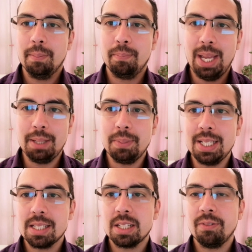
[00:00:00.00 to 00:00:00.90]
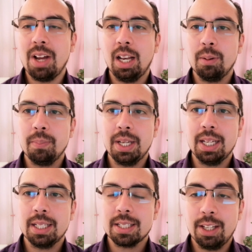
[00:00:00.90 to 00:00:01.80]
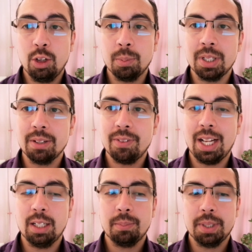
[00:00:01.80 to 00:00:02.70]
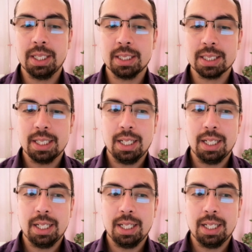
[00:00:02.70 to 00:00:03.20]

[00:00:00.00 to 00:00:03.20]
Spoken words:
babies development, human development,